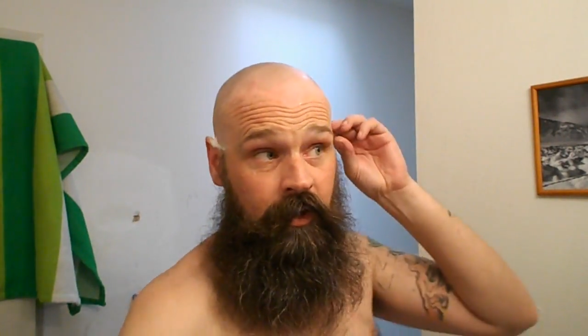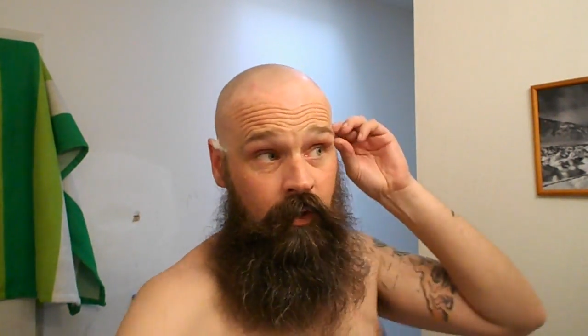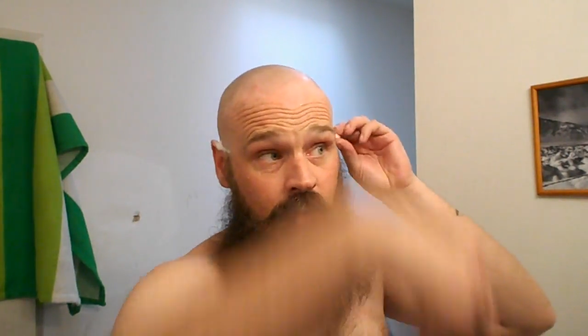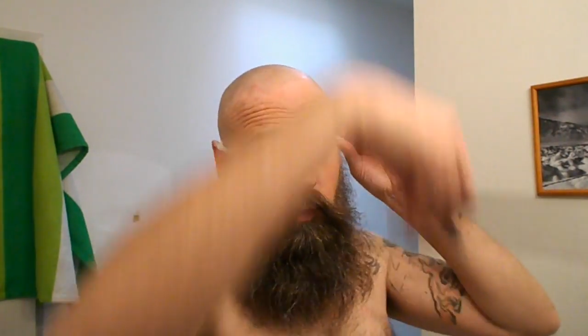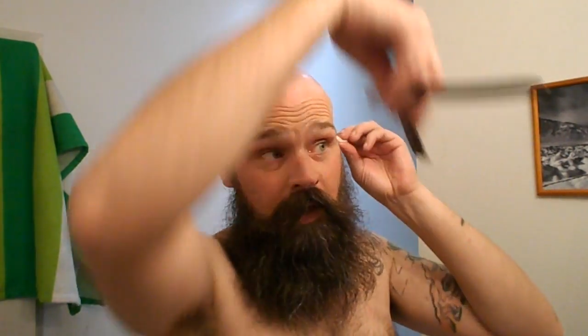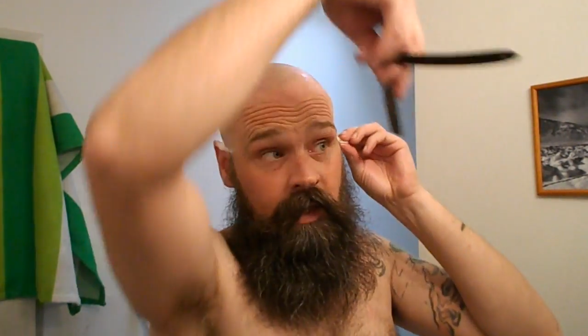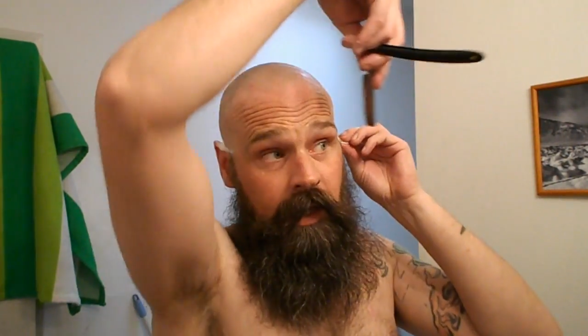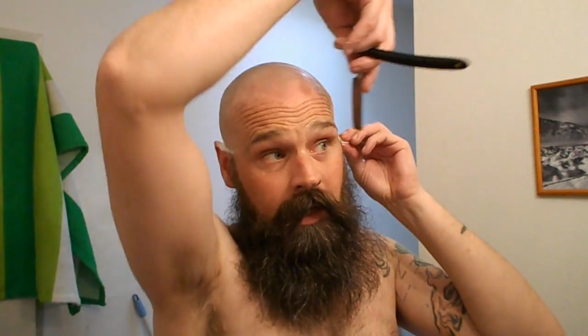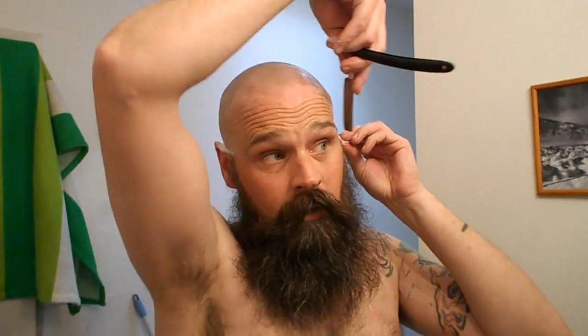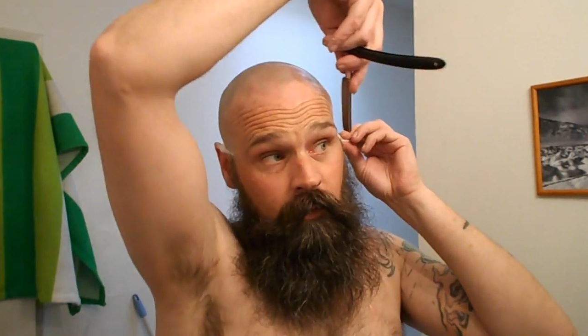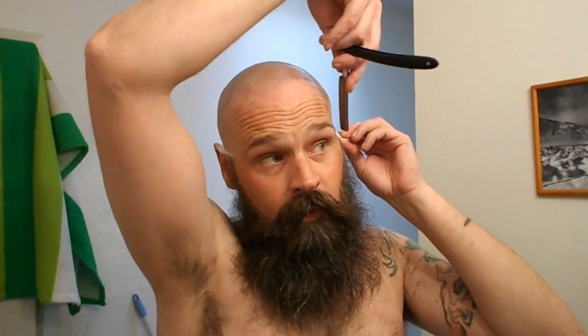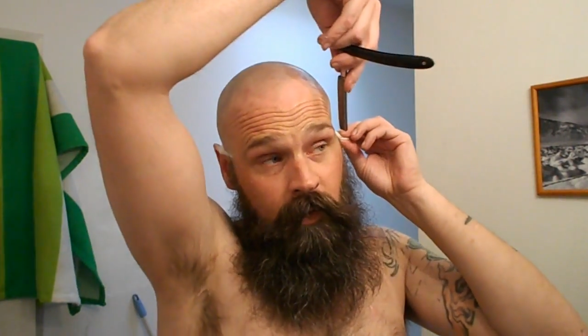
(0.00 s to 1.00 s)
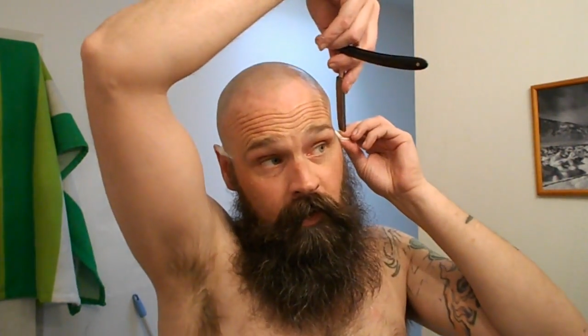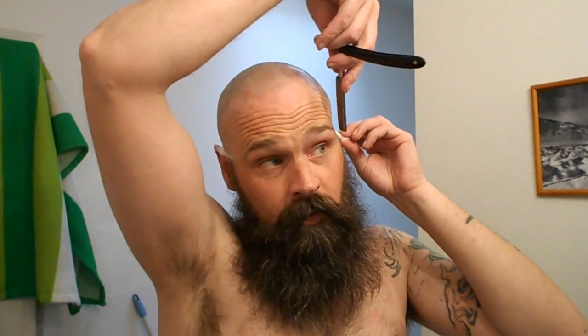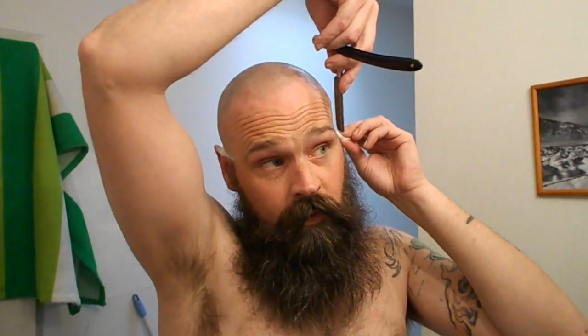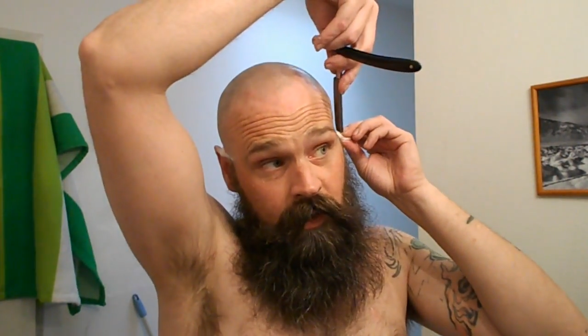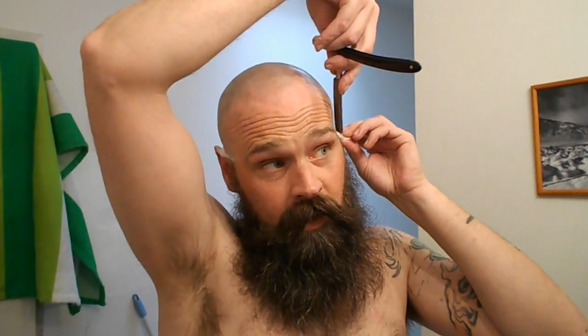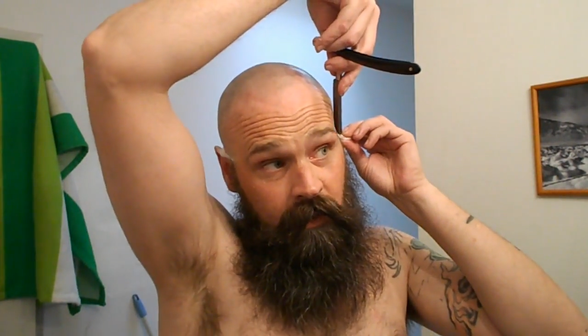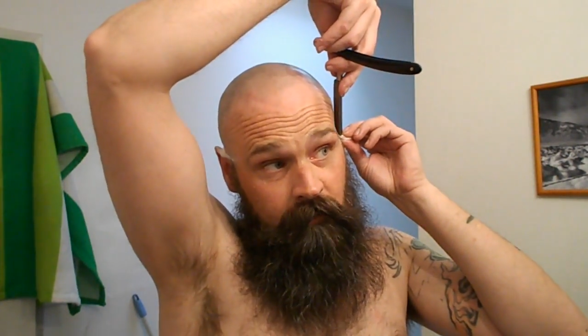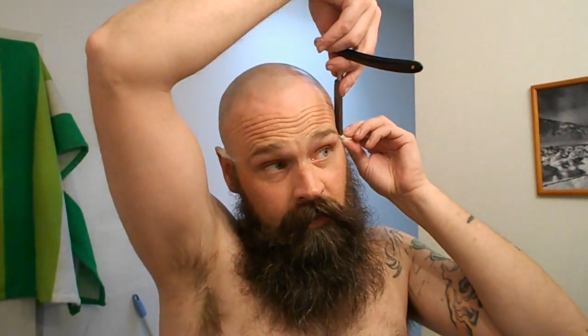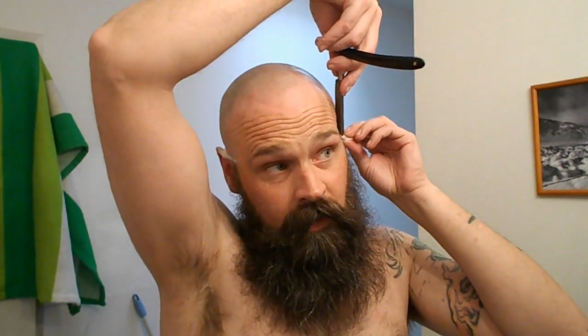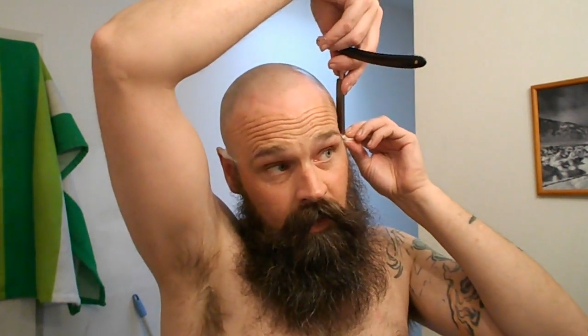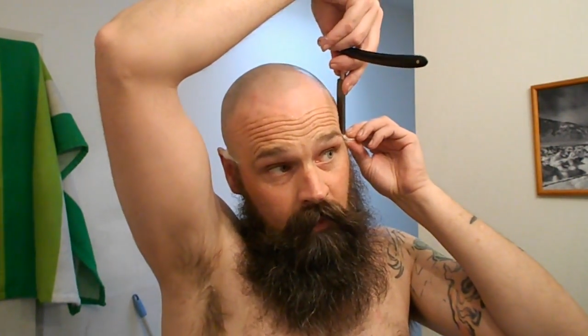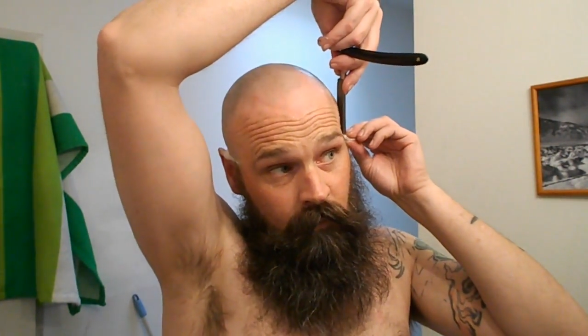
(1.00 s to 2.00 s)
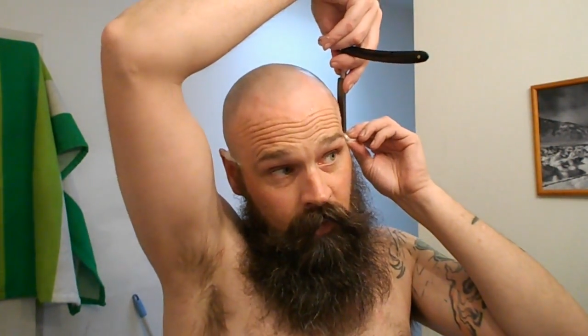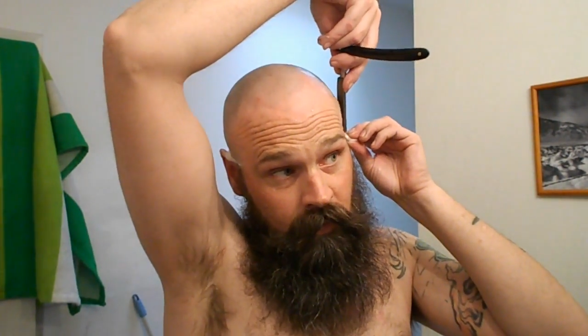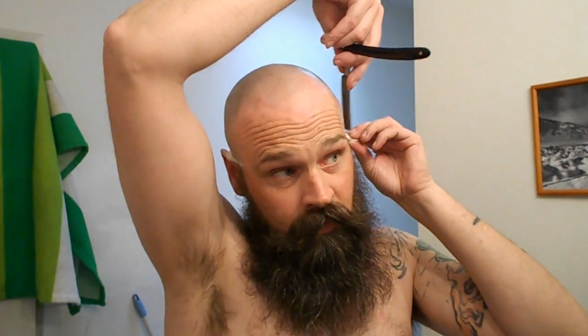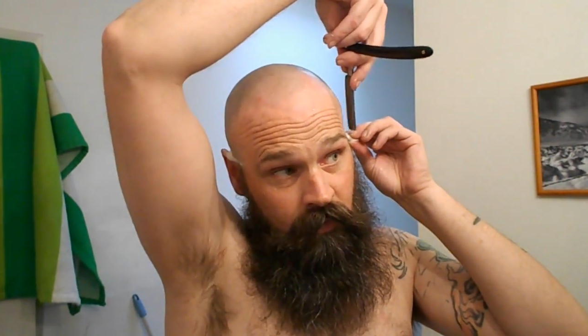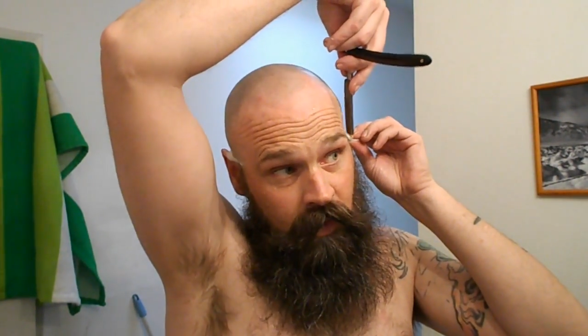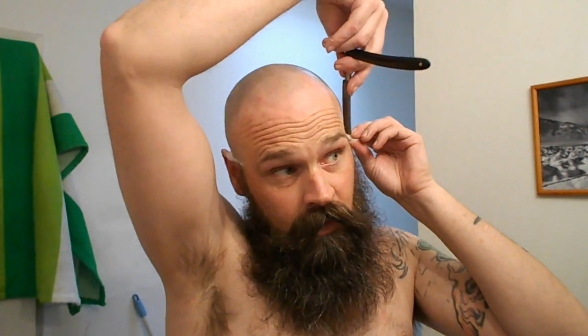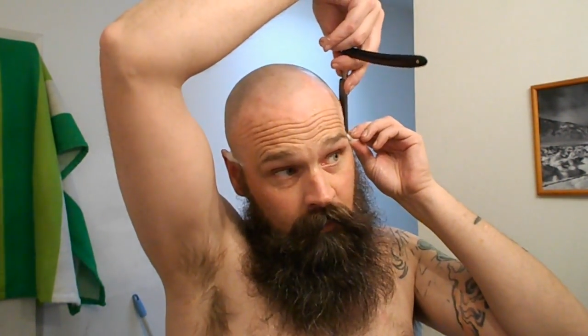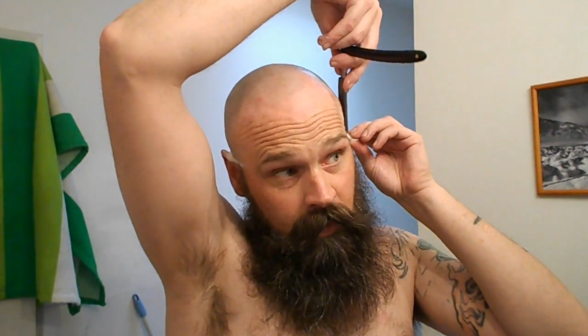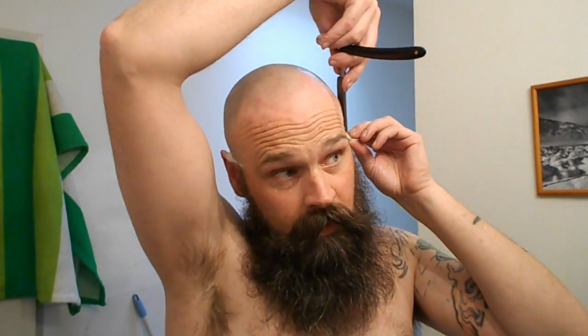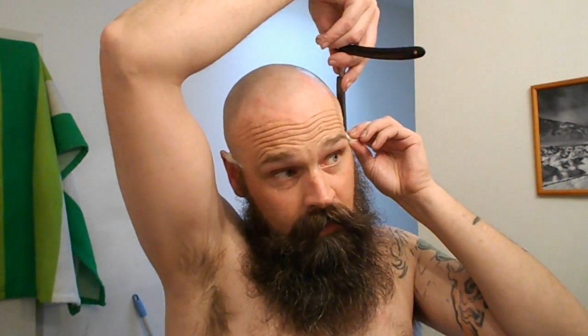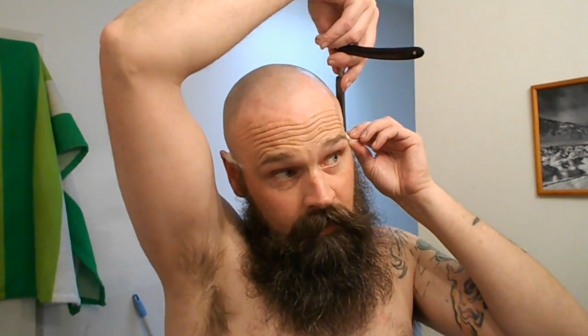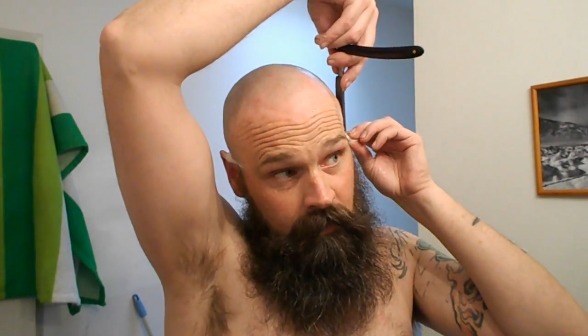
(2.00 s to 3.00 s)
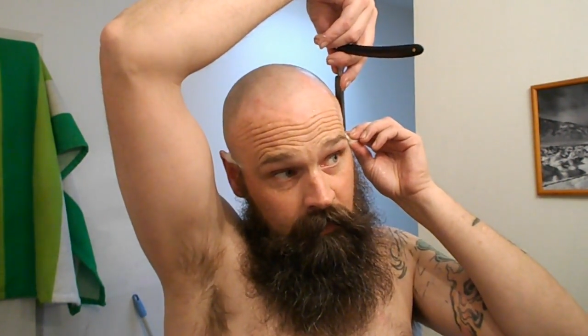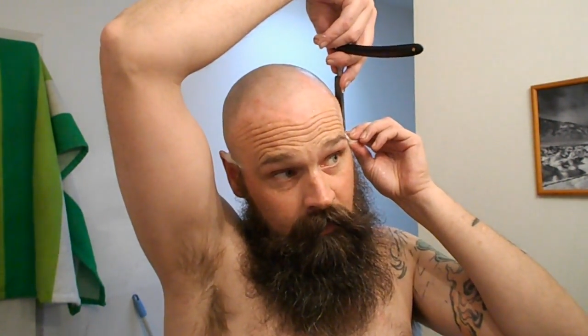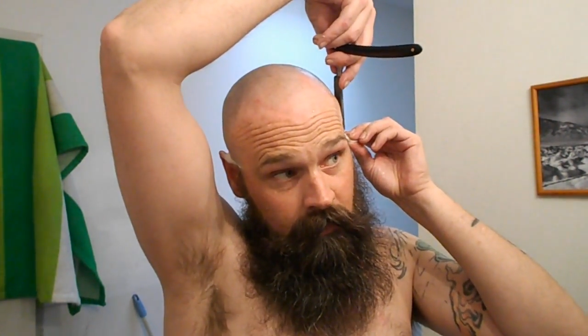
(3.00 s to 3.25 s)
dude that they don't know shave his head with a straight razor